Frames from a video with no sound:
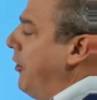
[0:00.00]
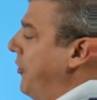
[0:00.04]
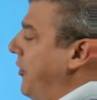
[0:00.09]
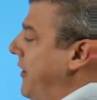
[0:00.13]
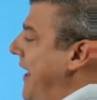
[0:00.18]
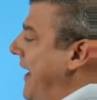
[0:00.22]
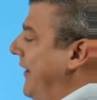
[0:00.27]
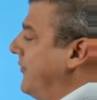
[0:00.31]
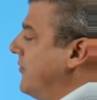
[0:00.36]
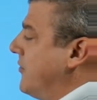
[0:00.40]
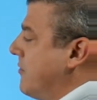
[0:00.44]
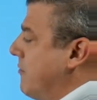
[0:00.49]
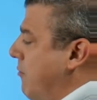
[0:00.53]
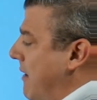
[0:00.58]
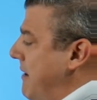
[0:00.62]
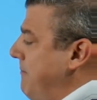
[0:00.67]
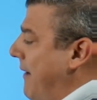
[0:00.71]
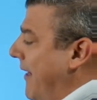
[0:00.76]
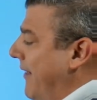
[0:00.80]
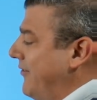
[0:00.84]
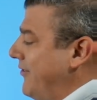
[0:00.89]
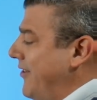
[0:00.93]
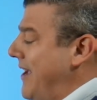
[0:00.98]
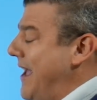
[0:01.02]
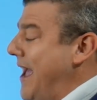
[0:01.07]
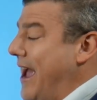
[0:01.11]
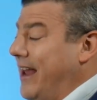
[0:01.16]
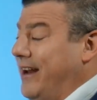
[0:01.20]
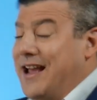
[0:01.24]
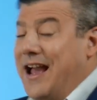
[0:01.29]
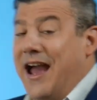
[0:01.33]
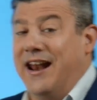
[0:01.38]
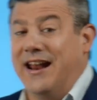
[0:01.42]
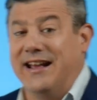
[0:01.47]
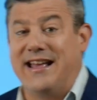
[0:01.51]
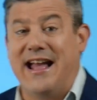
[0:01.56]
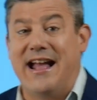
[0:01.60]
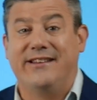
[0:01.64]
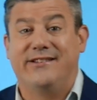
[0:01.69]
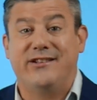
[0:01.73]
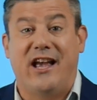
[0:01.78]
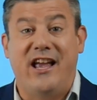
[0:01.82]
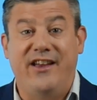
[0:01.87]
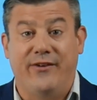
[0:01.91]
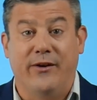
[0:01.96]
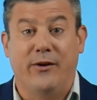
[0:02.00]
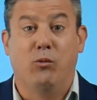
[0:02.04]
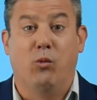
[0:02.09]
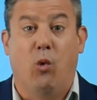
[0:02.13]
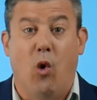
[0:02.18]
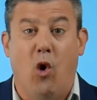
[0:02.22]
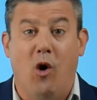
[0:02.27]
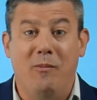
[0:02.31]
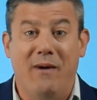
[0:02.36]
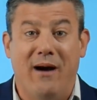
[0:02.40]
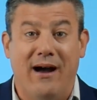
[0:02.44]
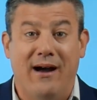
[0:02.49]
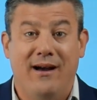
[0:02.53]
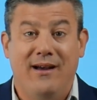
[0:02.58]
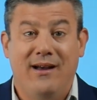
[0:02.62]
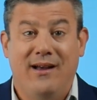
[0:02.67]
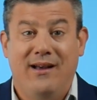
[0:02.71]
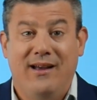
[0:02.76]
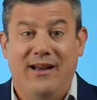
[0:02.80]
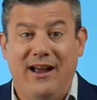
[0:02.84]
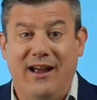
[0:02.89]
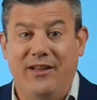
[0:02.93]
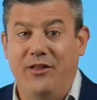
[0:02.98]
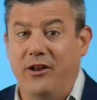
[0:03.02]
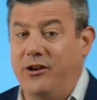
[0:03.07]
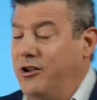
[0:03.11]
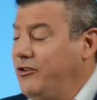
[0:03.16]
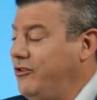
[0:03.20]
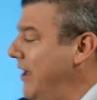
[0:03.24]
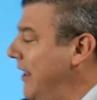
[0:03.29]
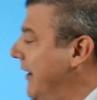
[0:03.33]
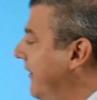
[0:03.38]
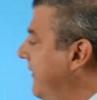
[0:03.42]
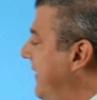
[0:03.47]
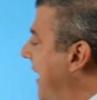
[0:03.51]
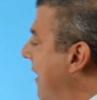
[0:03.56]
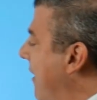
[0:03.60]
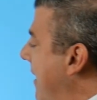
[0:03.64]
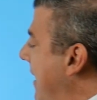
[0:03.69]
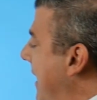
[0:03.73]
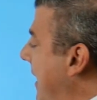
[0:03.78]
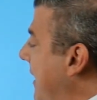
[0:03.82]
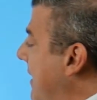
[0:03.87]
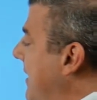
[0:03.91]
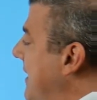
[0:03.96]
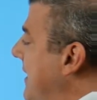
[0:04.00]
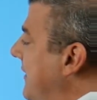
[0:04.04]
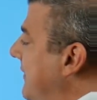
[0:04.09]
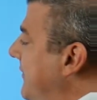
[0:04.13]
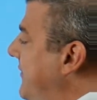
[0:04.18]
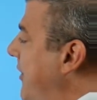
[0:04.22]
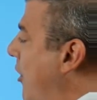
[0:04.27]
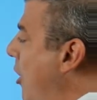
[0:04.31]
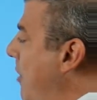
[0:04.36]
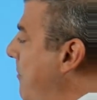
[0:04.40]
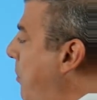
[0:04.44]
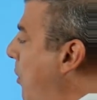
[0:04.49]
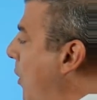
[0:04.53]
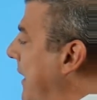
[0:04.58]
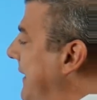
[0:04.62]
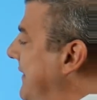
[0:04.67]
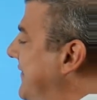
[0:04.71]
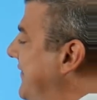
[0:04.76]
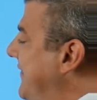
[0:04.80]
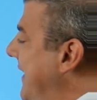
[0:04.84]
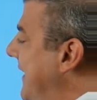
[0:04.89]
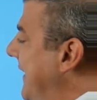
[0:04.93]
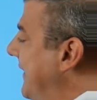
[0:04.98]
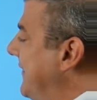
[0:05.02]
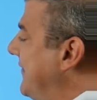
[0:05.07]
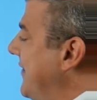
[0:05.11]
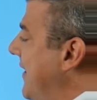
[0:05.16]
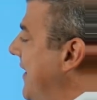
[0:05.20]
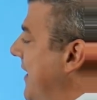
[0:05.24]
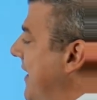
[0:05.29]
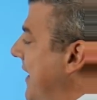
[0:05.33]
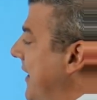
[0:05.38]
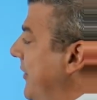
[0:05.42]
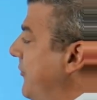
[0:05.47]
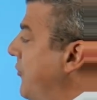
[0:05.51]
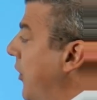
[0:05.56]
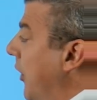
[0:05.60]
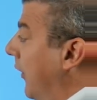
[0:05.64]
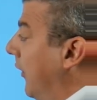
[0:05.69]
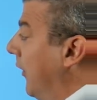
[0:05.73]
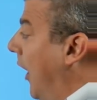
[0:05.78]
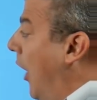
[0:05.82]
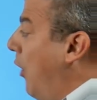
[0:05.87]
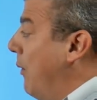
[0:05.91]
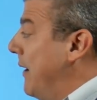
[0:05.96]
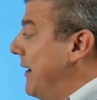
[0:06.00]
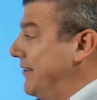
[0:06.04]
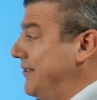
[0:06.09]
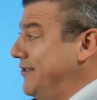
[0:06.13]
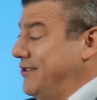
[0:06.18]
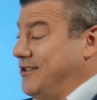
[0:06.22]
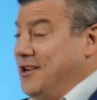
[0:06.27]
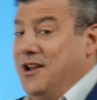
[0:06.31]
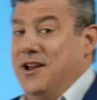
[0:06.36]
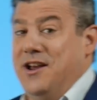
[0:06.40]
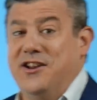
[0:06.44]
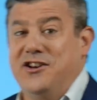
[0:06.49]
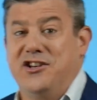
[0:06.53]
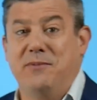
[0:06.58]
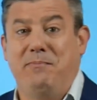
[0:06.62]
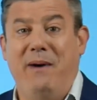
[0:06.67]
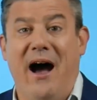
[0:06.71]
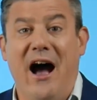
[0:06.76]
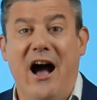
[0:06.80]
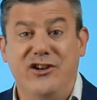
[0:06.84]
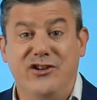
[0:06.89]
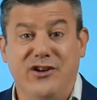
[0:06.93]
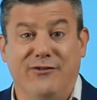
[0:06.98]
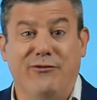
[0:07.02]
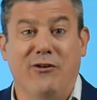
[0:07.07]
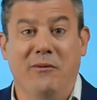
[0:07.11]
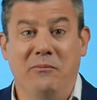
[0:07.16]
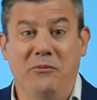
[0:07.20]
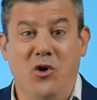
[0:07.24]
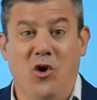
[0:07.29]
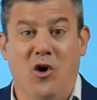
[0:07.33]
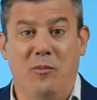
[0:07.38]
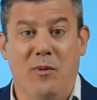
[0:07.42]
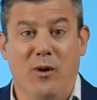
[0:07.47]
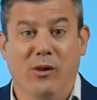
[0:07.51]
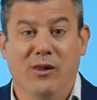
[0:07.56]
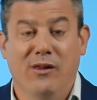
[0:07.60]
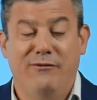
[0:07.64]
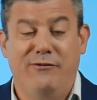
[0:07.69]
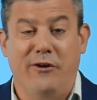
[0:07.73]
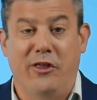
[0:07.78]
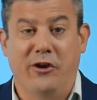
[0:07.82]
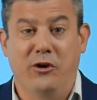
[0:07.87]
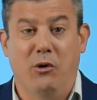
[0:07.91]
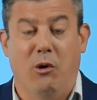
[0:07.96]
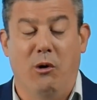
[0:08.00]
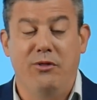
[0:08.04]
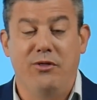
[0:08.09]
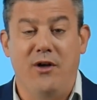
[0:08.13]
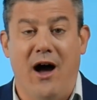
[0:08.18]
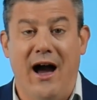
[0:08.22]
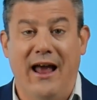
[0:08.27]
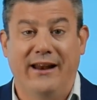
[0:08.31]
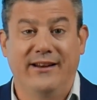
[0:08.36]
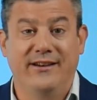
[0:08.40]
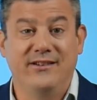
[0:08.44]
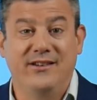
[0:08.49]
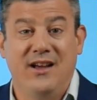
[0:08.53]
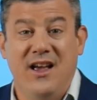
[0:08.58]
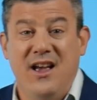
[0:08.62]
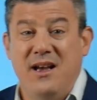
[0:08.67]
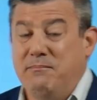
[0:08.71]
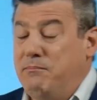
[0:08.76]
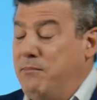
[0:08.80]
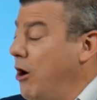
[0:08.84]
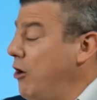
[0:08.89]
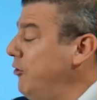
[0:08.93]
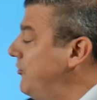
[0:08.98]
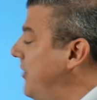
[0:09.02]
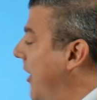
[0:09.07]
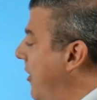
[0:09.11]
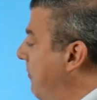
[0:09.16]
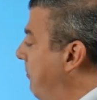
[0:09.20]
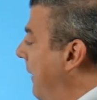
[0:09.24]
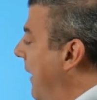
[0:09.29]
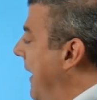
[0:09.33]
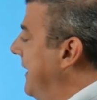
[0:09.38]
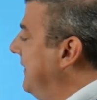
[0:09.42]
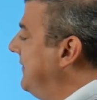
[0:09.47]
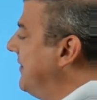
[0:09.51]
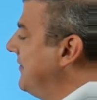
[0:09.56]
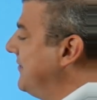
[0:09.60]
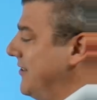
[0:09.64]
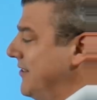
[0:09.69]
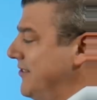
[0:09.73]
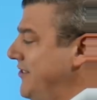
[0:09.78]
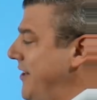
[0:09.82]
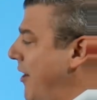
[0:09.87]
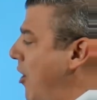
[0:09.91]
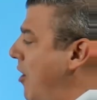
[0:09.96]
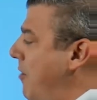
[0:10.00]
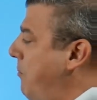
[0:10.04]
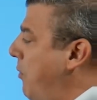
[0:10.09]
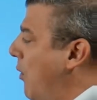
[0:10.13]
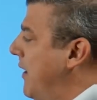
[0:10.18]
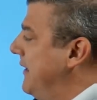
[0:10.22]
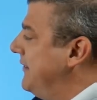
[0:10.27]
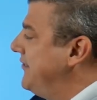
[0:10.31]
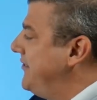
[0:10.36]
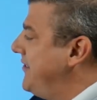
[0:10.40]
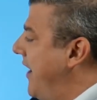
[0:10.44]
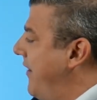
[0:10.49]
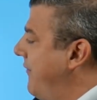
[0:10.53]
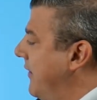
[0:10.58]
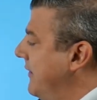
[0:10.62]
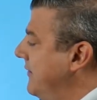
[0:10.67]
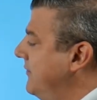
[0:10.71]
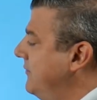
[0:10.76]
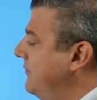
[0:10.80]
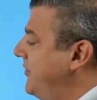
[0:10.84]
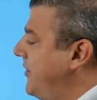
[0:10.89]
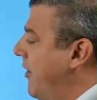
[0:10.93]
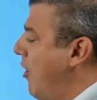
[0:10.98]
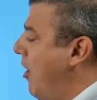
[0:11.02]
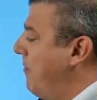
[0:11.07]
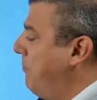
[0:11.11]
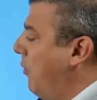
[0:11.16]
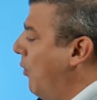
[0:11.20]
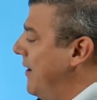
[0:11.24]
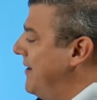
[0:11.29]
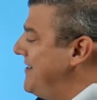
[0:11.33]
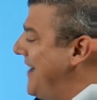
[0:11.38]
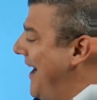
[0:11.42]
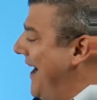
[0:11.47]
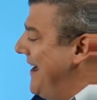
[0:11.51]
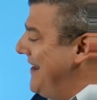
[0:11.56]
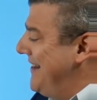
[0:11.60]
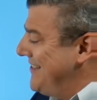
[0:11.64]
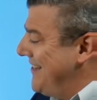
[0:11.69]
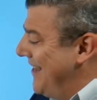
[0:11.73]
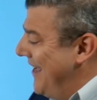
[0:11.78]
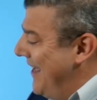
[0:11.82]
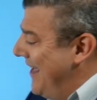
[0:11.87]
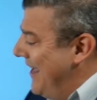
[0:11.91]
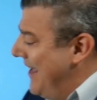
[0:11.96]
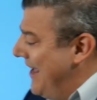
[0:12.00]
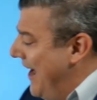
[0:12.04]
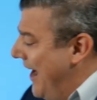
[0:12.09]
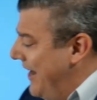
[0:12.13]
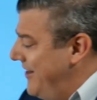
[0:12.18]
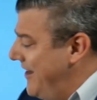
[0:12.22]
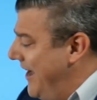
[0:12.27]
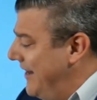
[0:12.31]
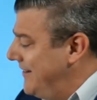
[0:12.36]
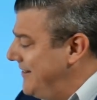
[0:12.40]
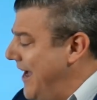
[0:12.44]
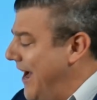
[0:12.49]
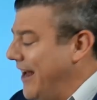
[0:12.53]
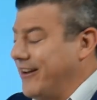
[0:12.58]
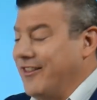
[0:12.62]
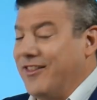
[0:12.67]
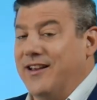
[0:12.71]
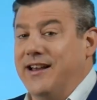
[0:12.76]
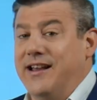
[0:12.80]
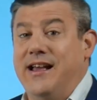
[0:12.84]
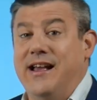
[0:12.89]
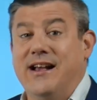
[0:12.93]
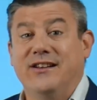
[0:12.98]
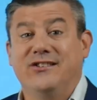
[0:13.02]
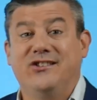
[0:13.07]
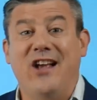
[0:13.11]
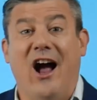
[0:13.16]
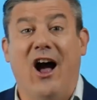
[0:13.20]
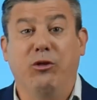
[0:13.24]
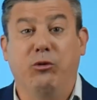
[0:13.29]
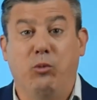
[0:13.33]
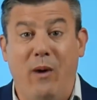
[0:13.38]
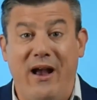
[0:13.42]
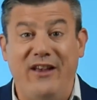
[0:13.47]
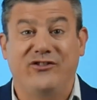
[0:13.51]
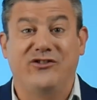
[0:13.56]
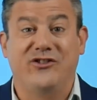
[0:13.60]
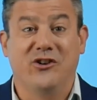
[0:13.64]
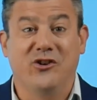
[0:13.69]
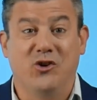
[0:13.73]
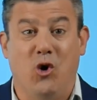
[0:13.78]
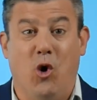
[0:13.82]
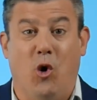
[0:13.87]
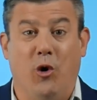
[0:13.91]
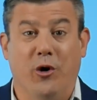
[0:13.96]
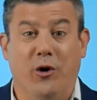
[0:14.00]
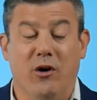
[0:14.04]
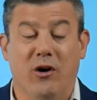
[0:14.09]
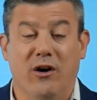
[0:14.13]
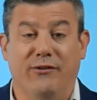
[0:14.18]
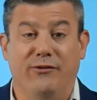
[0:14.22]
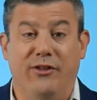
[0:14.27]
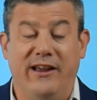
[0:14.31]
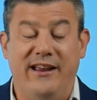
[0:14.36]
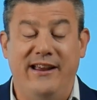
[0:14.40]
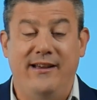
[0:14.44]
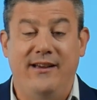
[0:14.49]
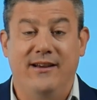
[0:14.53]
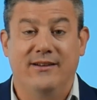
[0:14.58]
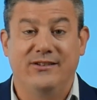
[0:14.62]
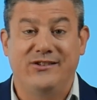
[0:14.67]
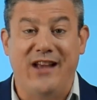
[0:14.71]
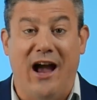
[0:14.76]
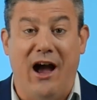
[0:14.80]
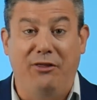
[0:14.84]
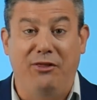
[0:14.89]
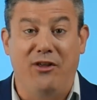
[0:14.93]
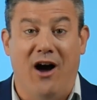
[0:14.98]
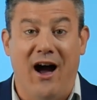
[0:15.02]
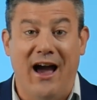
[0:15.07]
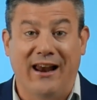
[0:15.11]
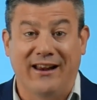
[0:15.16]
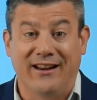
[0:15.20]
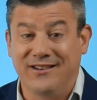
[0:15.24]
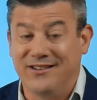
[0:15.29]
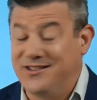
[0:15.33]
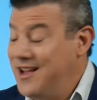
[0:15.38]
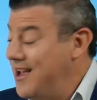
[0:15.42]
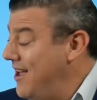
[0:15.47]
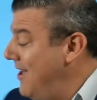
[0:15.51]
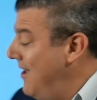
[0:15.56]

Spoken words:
the next 3 months ahead, and it gets even warmer in the New Zealand area. 0.6 is the lowest departure from normal for the North Island. Most other places are 0.7, 0.8. And you get down to the southwestern corner of the South Island,